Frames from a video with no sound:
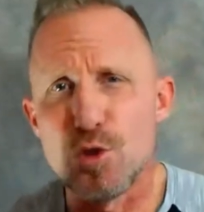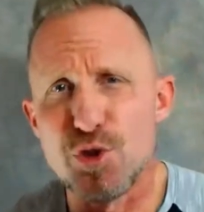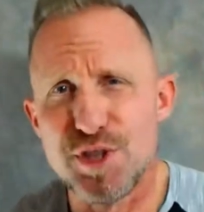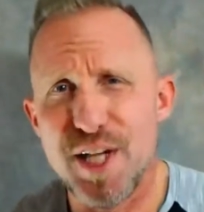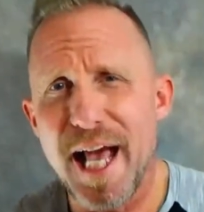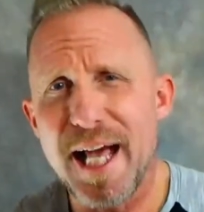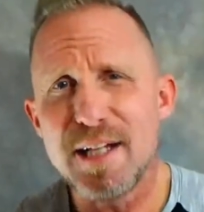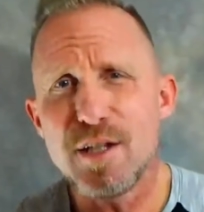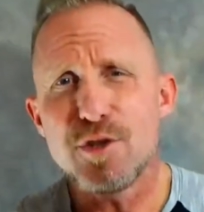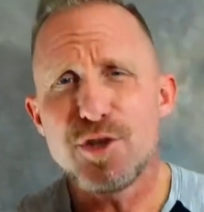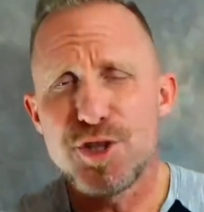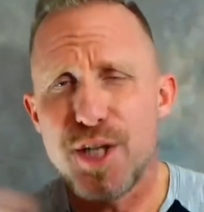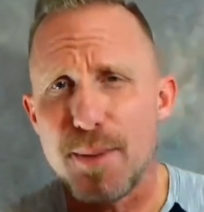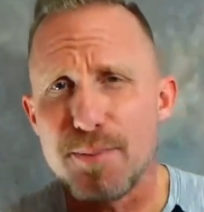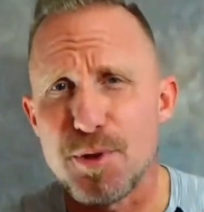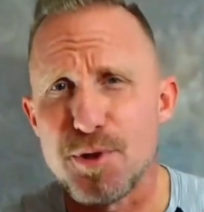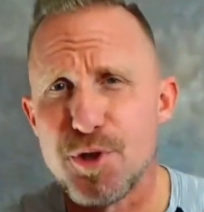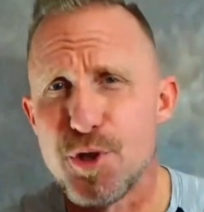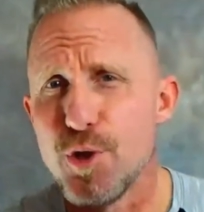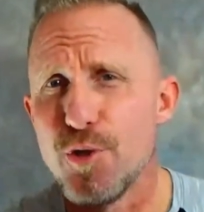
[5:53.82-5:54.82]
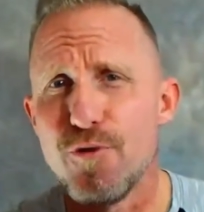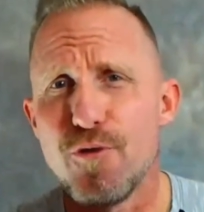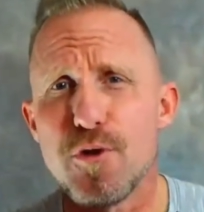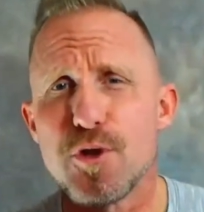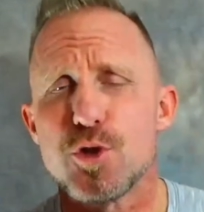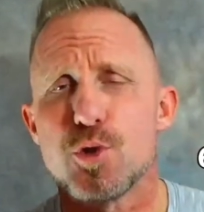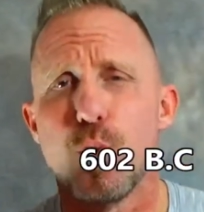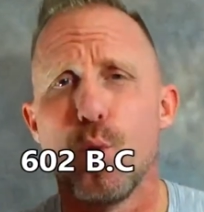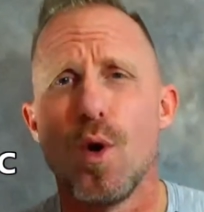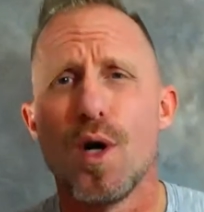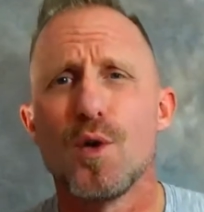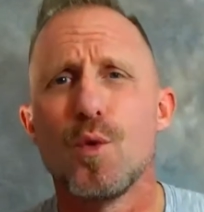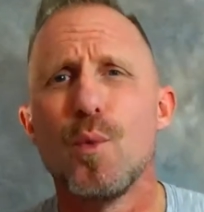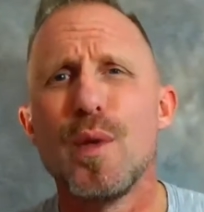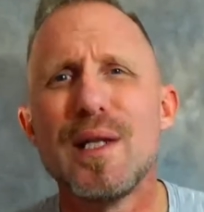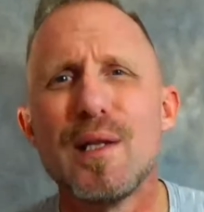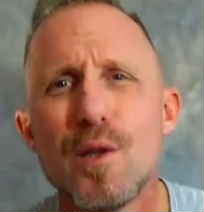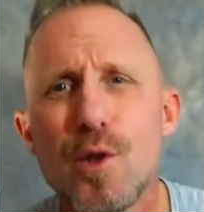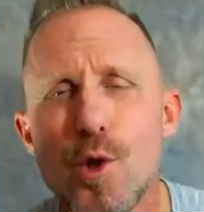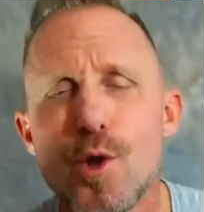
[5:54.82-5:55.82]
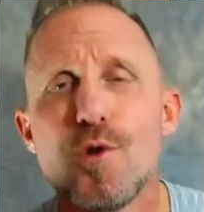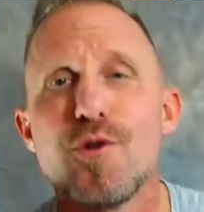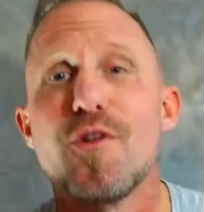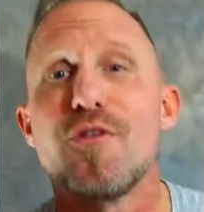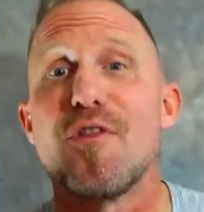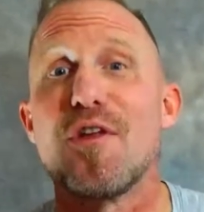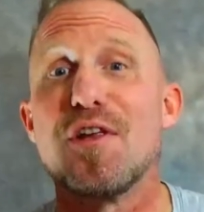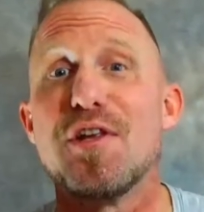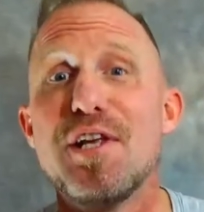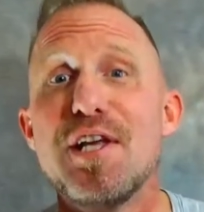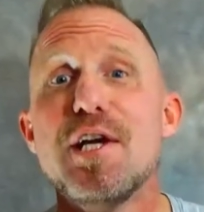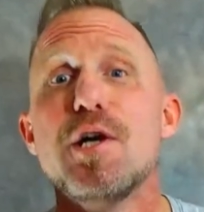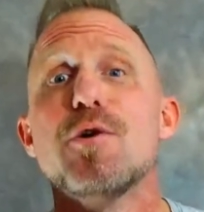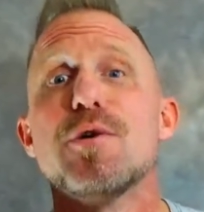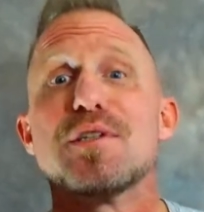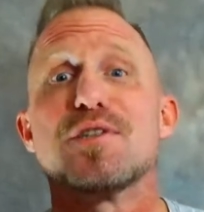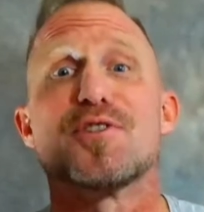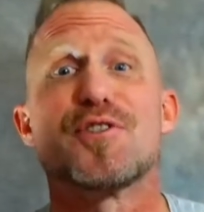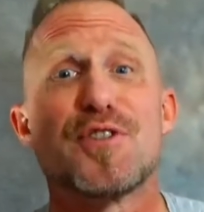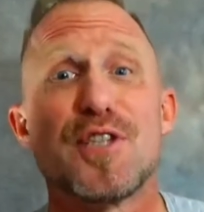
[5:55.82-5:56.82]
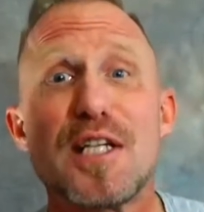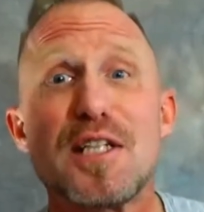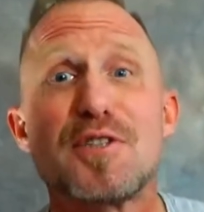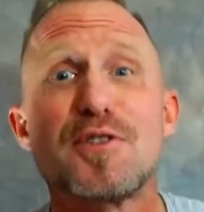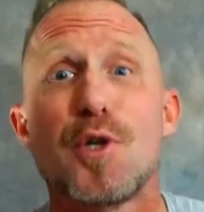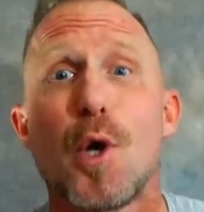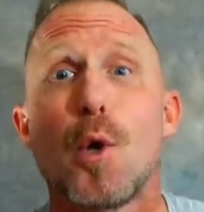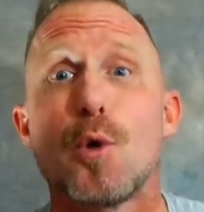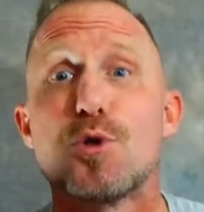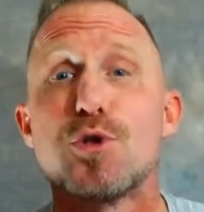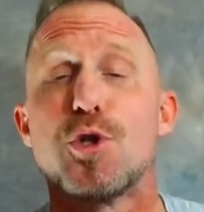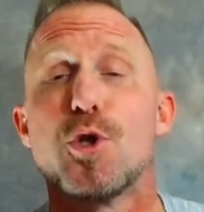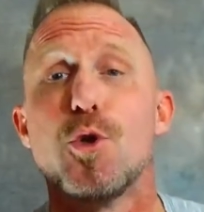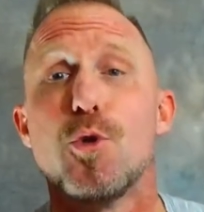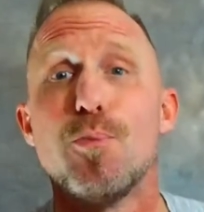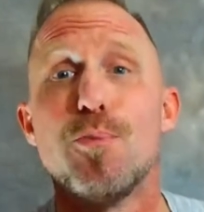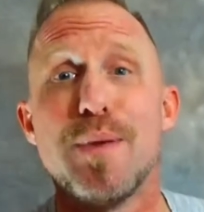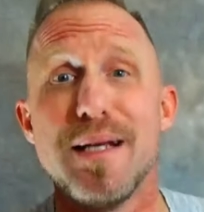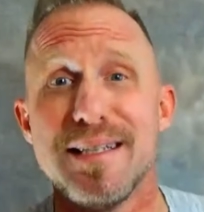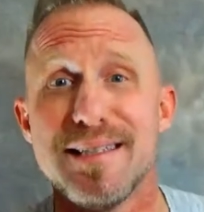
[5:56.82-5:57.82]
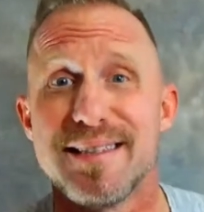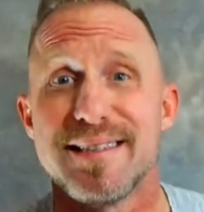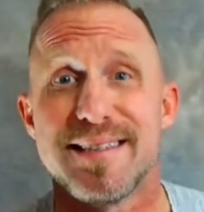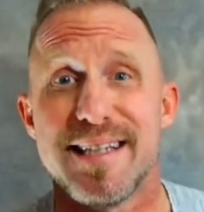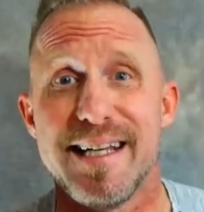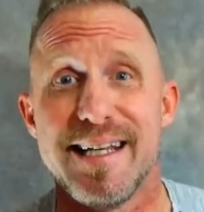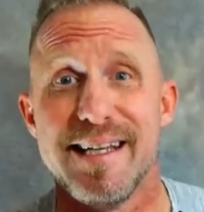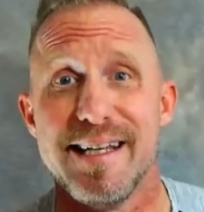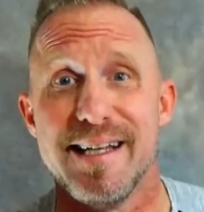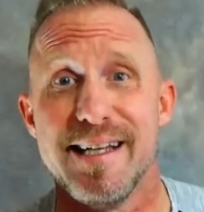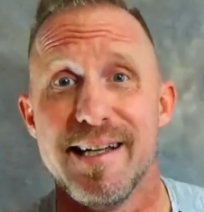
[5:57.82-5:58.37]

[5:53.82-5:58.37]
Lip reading: Daniel chapter 2 verse 1, we learned that the year is 602 BC.